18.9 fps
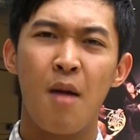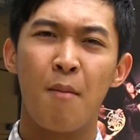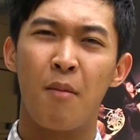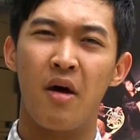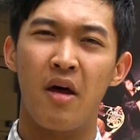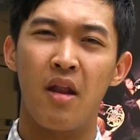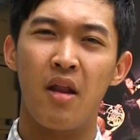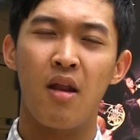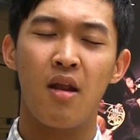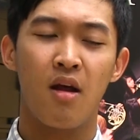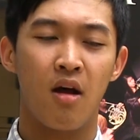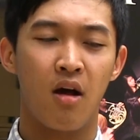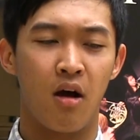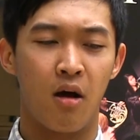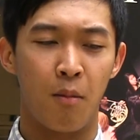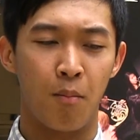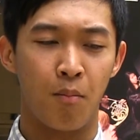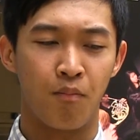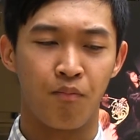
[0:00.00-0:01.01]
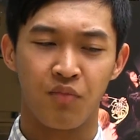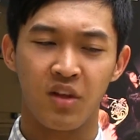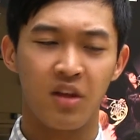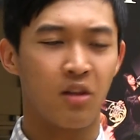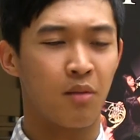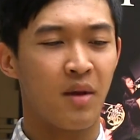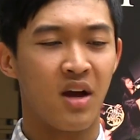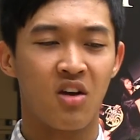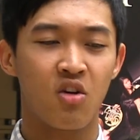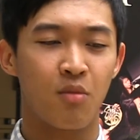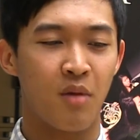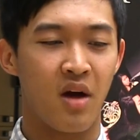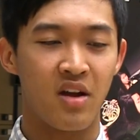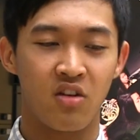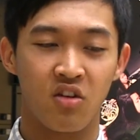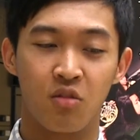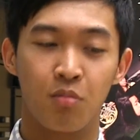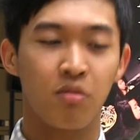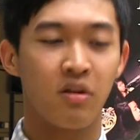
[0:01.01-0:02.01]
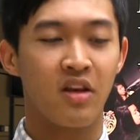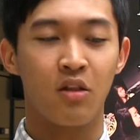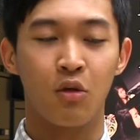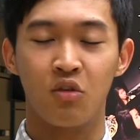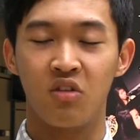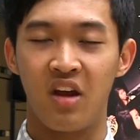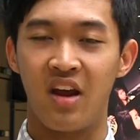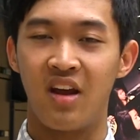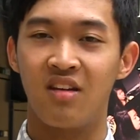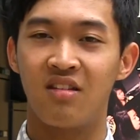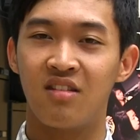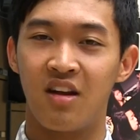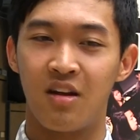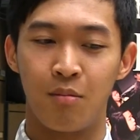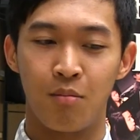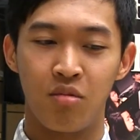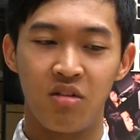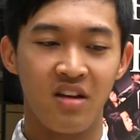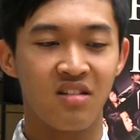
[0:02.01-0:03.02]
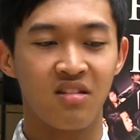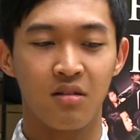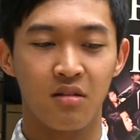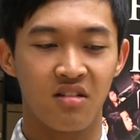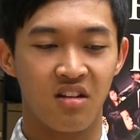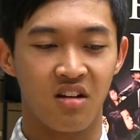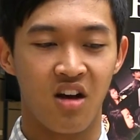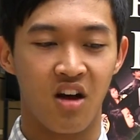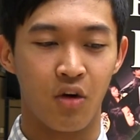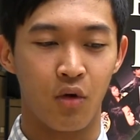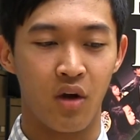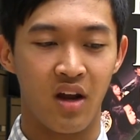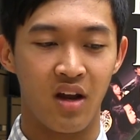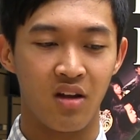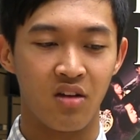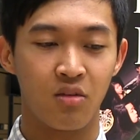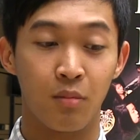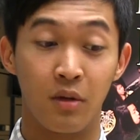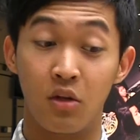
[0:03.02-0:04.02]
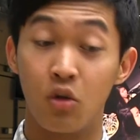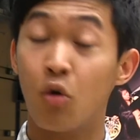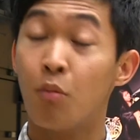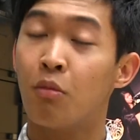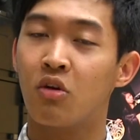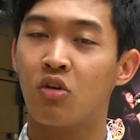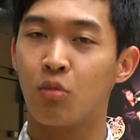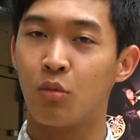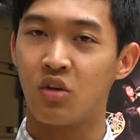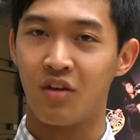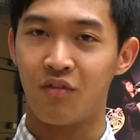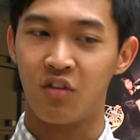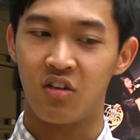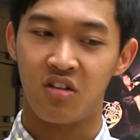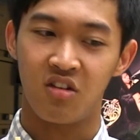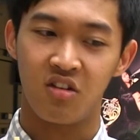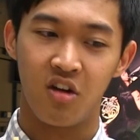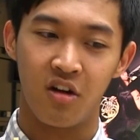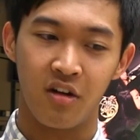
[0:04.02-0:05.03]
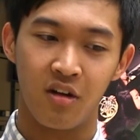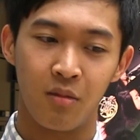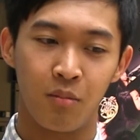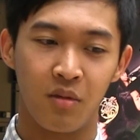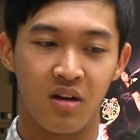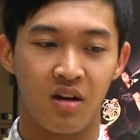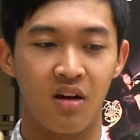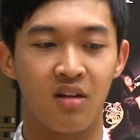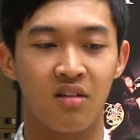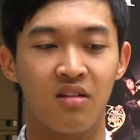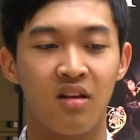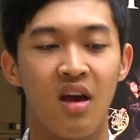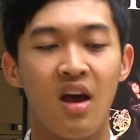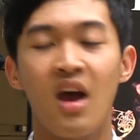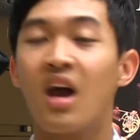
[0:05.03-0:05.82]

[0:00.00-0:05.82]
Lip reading: but in the back of your mind, just play those A's and place the staccato A's, but don't put too much emphasis on it because